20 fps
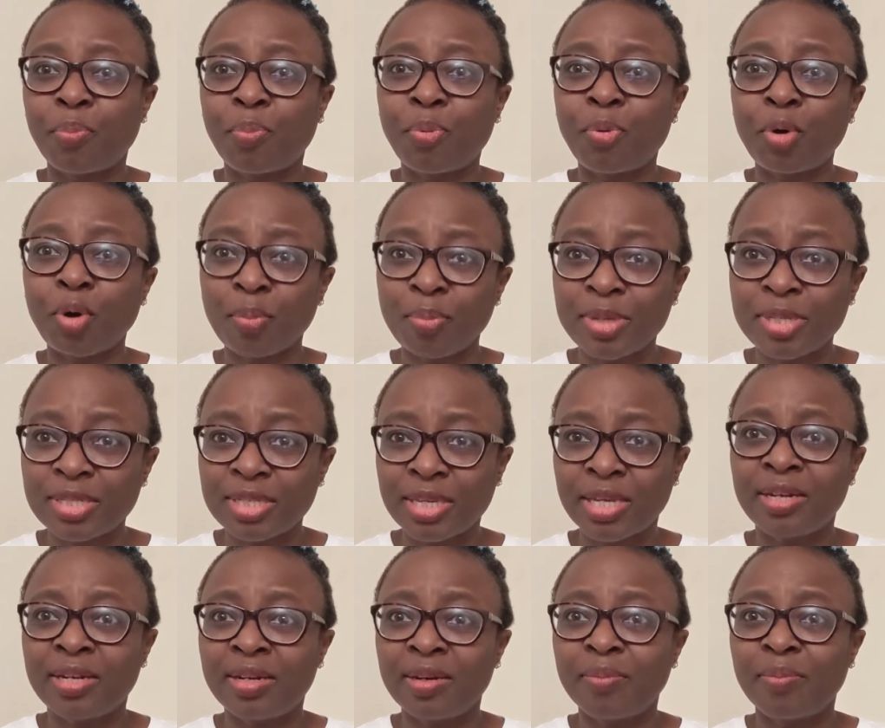
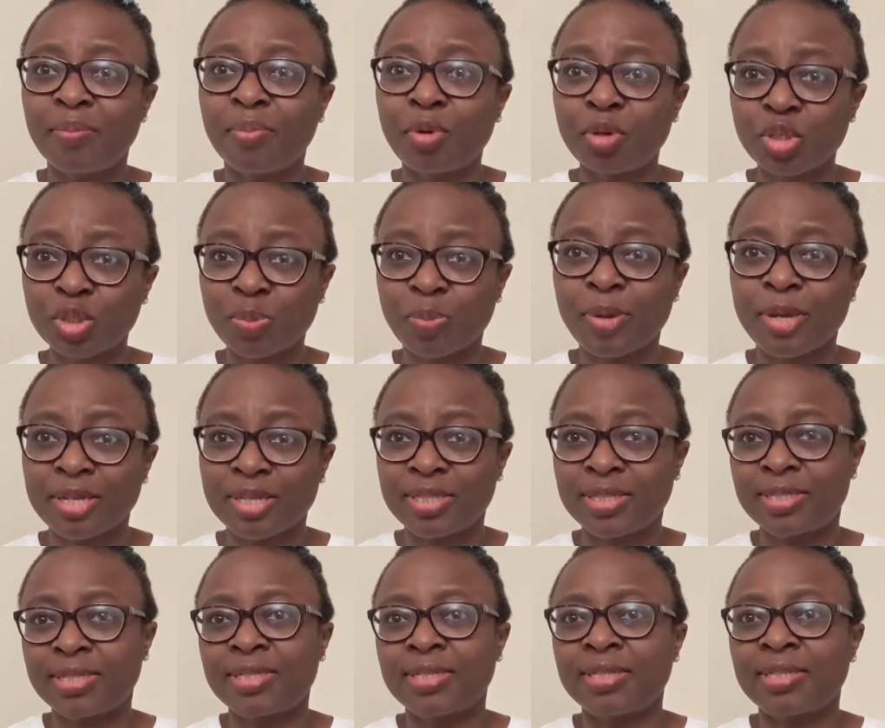promising
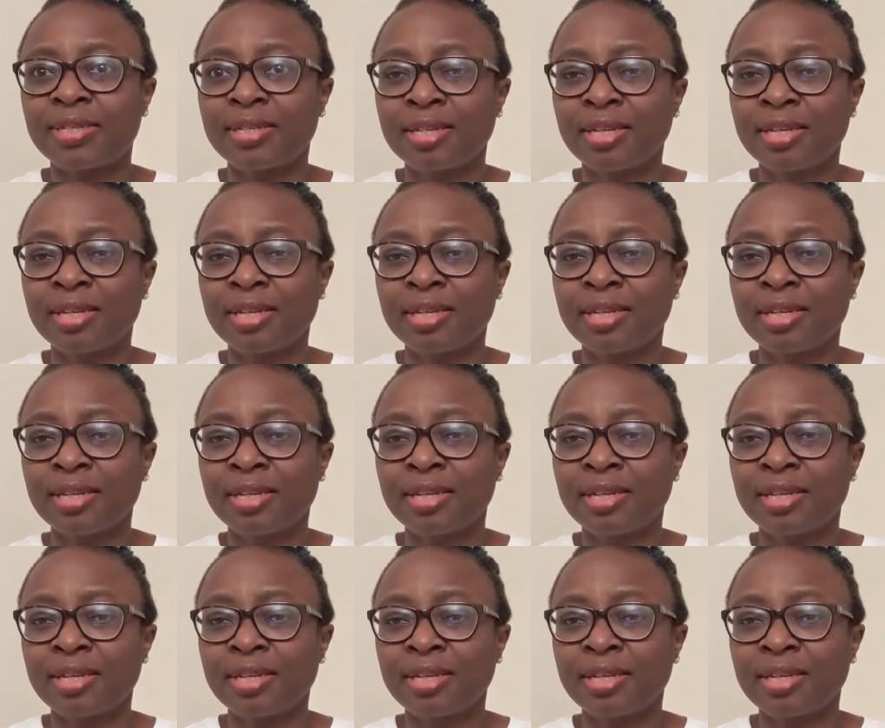prospects